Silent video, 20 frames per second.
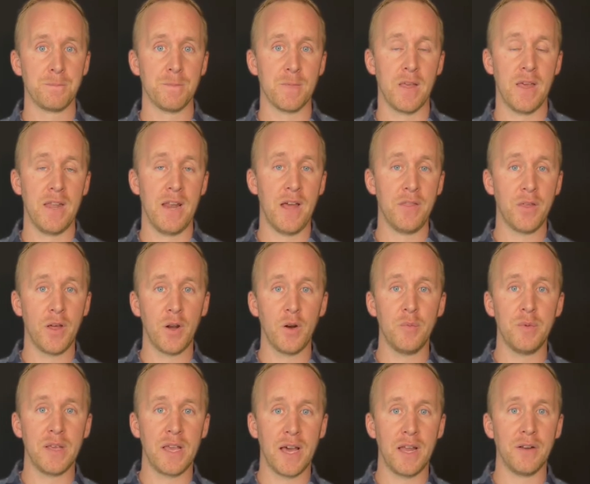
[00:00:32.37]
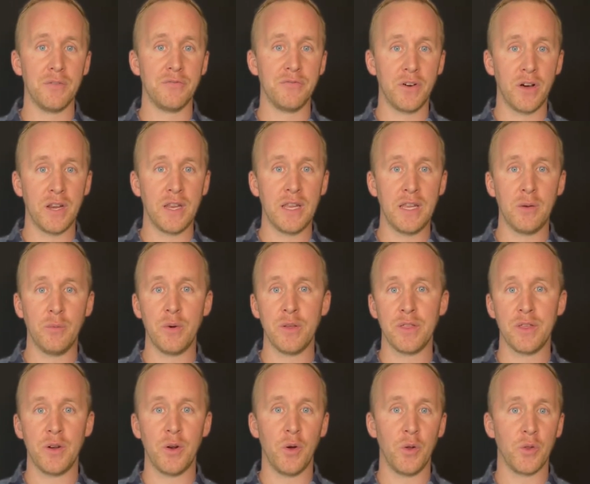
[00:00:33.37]
And I thought it would be kind of funny with
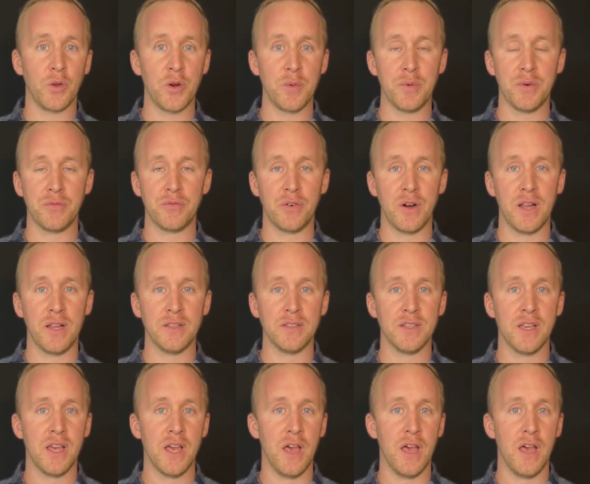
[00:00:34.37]
an old group of friends